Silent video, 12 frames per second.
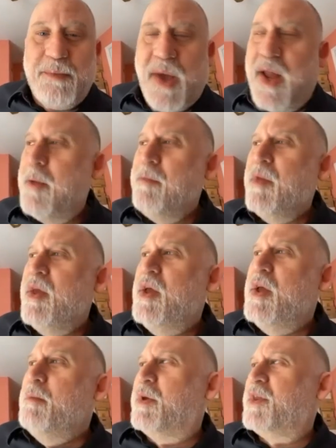But
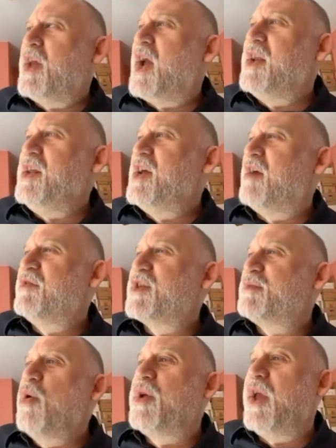the idea of
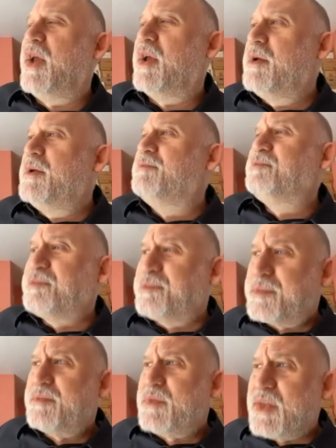smoking
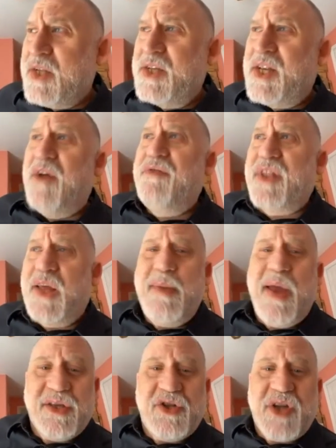definitely
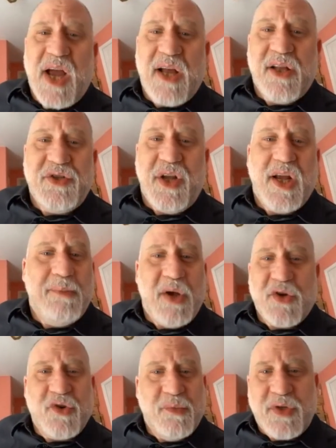makes it challenging, and
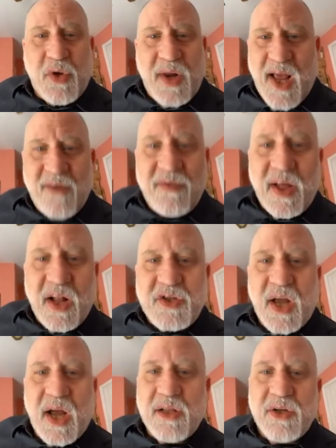mushrooms don't have that
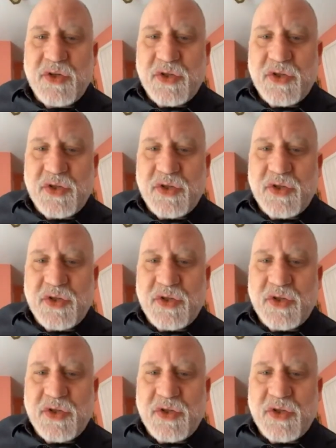challenge.